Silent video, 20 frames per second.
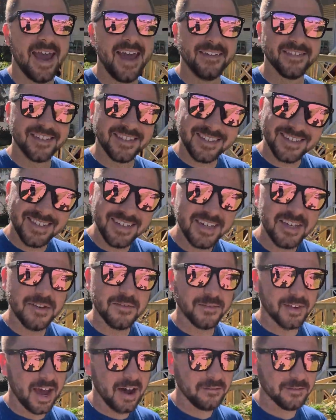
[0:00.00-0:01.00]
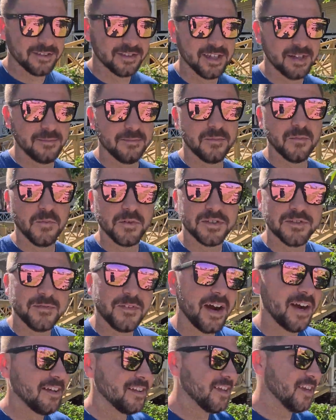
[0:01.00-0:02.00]
and the city of Galveston was
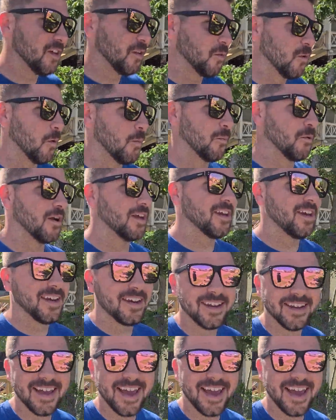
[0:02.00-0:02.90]
finally incorporated in